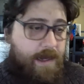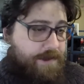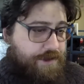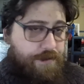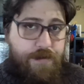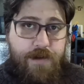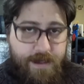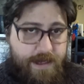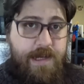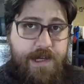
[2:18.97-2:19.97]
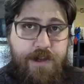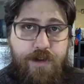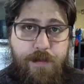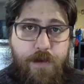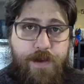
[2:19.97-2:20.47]
to
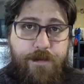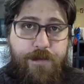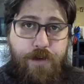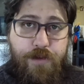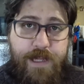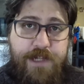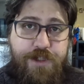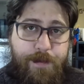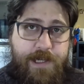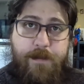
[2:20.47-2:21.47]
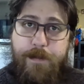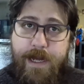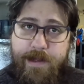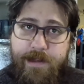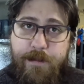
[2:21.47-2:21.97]
continue moving forward, and that should be
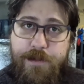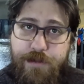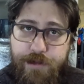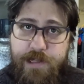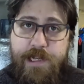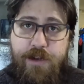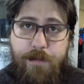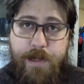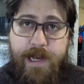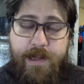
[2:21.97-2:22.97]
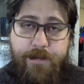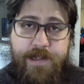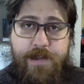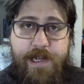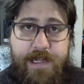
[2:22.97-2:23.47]
compelling them to continue playing the
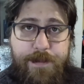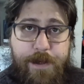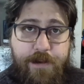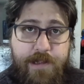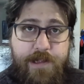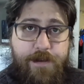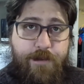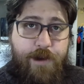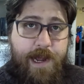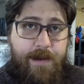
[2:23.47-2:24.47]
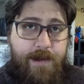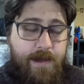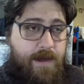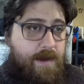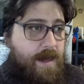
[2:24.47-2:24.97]
rest of the experience that you've created.
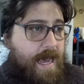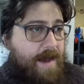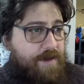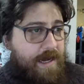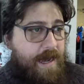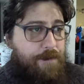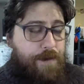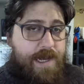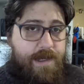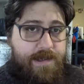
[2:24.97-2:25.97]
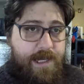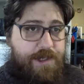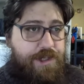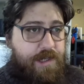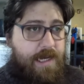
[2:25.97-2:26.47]
Having a weaker
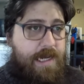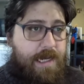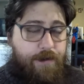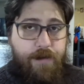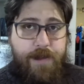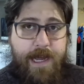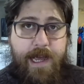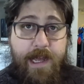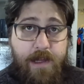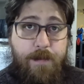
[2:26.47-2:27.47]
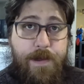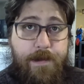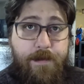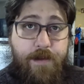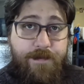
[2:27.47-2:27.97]
section here or there in the middle